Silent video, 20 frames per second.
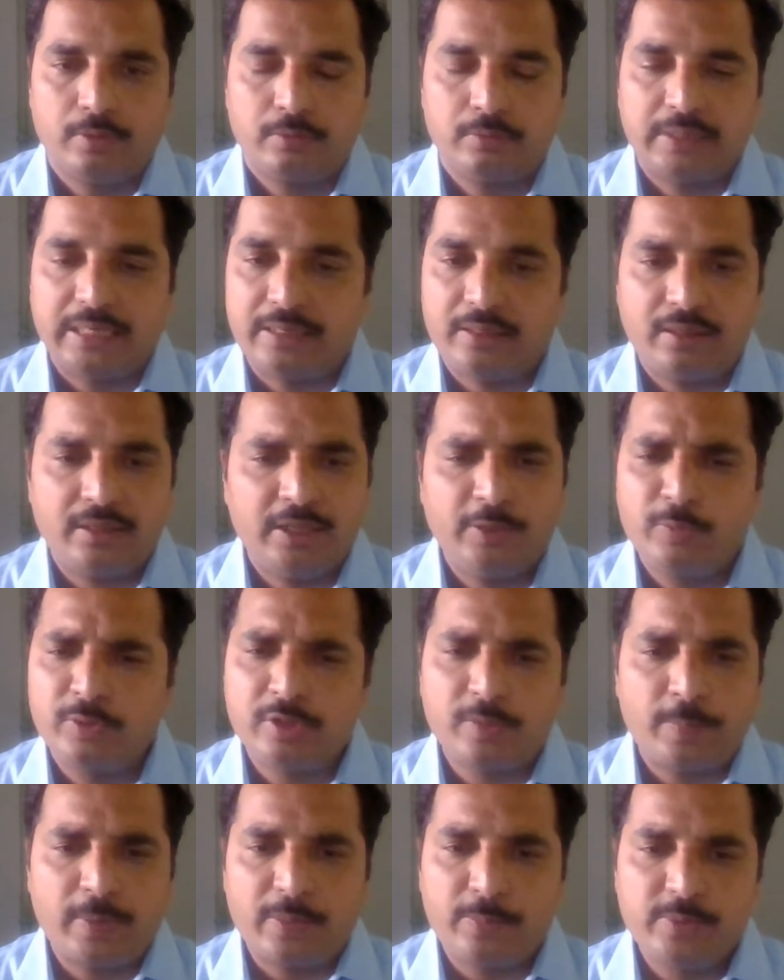that
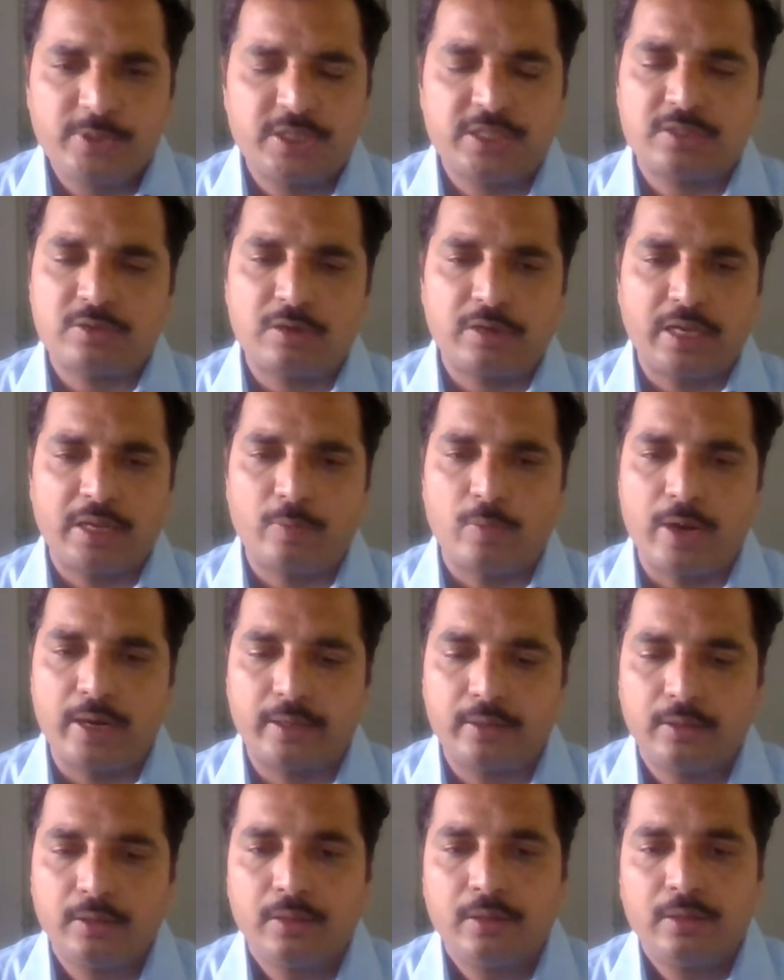even the permission is not
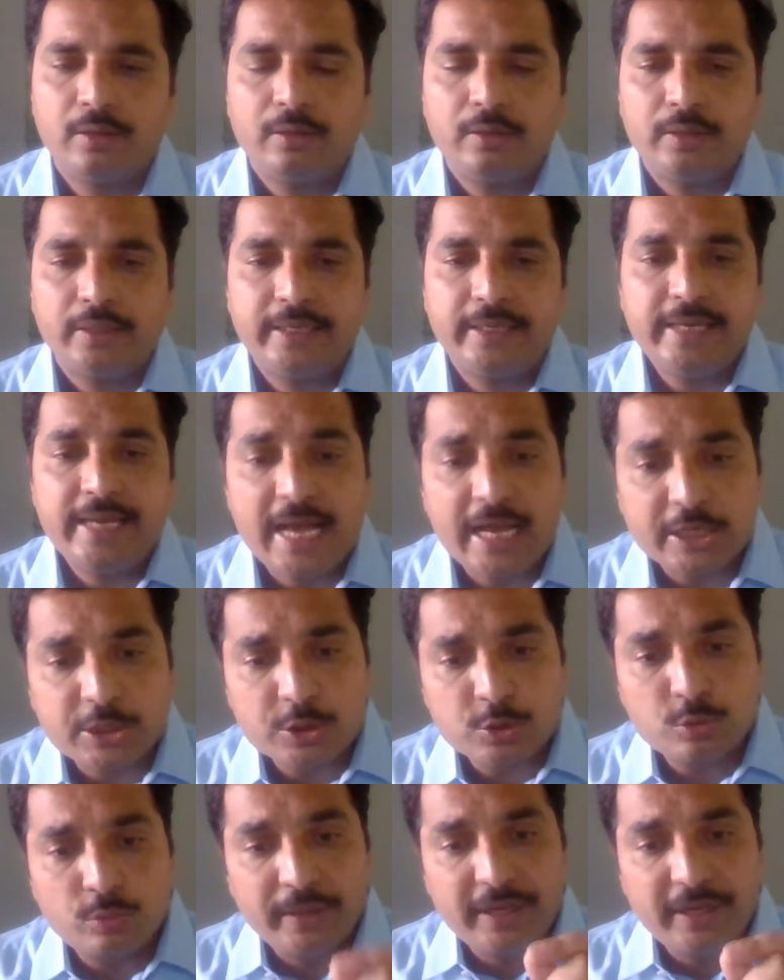required, he has to